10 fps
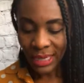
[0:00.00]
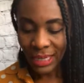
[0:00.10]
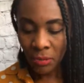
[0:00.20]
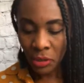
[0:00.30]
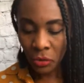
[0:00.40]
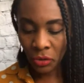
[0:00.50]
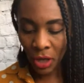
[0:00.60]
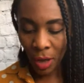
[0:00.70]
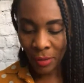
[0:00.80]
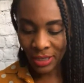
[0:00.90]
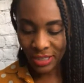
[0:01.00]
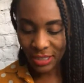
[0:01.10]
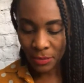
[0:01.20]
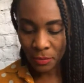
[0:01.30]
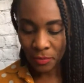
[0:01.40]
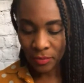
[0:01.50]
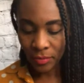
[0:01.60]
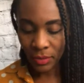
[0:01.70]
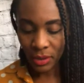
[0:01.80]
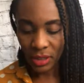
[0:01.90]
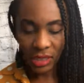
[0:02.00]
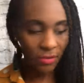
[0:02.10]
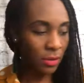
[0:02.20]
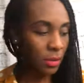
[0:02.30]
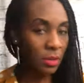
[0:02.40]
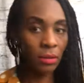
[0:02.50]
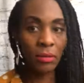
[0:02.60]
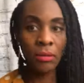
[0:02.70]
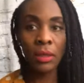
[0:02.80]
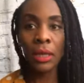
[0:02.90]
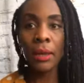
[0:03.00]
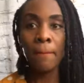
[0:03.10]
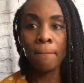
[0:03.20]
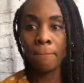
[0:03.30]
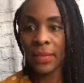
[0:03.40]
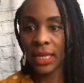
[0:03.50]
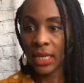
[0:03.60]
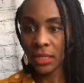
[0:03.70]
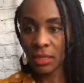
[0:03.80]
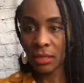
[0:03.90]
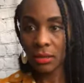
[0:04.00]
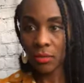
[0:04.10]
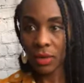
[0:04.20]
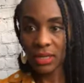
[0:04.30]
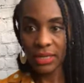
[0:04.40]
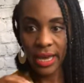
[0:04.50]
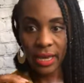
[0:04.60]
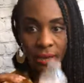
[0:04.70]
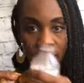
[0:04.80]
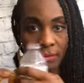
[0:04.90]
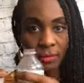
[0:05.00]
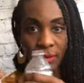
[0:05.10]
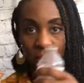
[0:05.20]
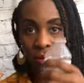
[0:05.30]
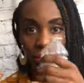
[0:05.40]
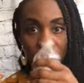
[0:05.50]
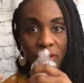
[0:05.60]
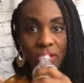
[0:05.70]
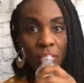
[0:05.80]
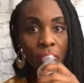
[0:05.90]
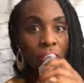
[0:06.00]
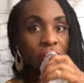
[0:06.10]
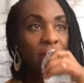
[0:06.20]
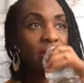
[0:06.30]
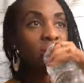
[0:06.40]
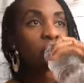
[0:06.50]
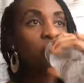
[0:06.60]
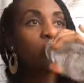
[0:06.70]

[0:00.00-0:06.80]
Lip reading: Let me know in the comments. I'm gonna give you a little minute whilst I drink some water here.